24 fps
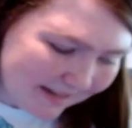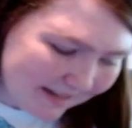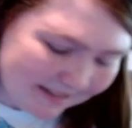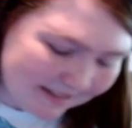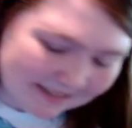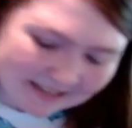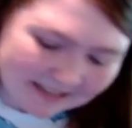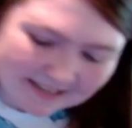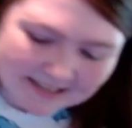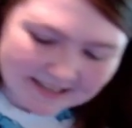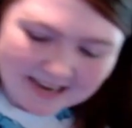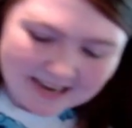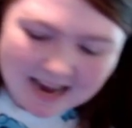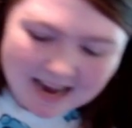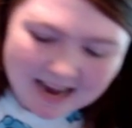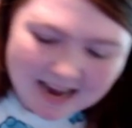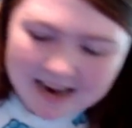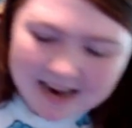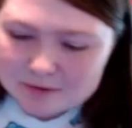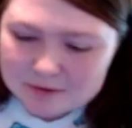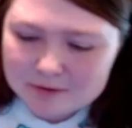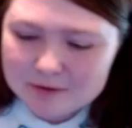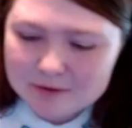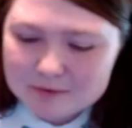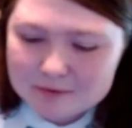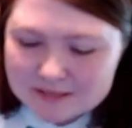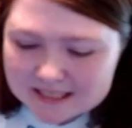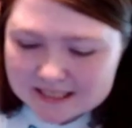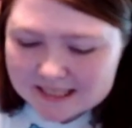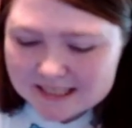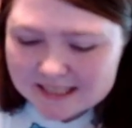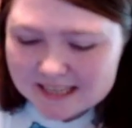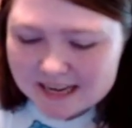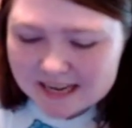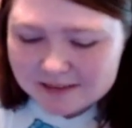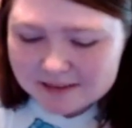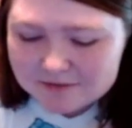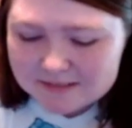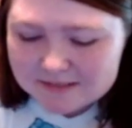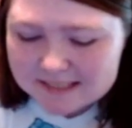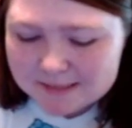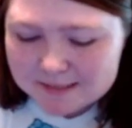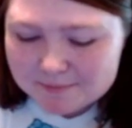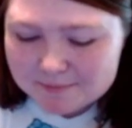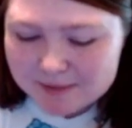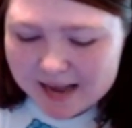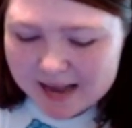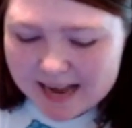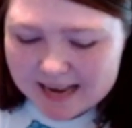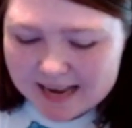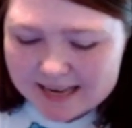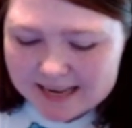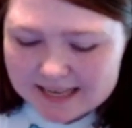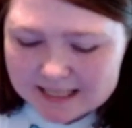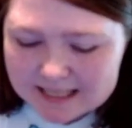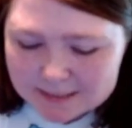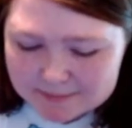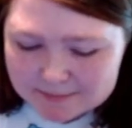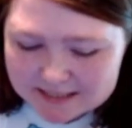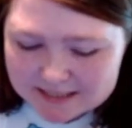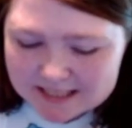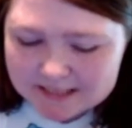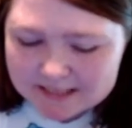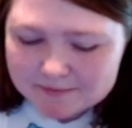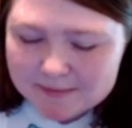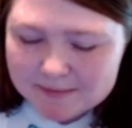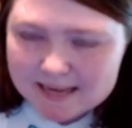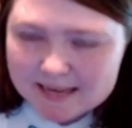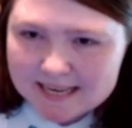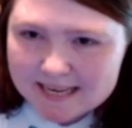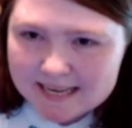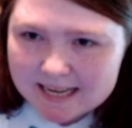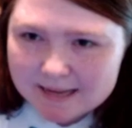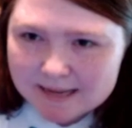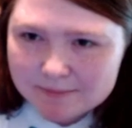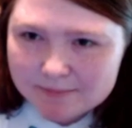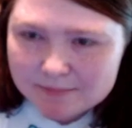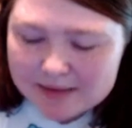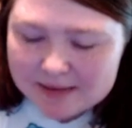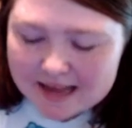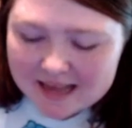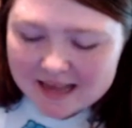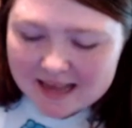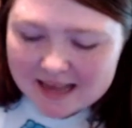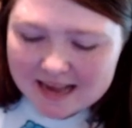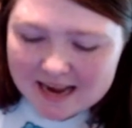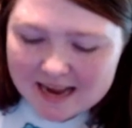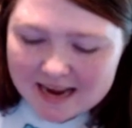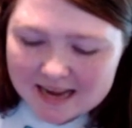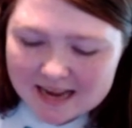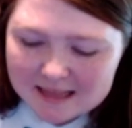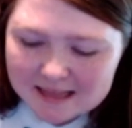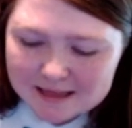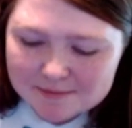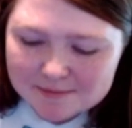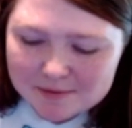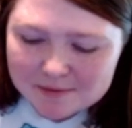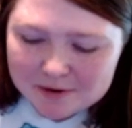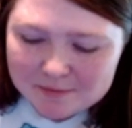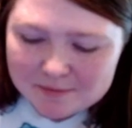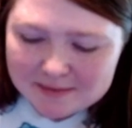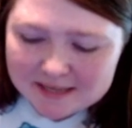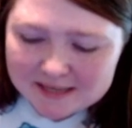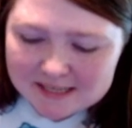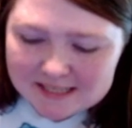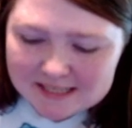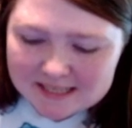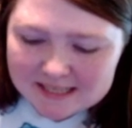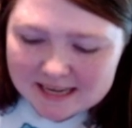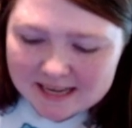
And like, I don't use it enough to buy expensive makeup at the moment.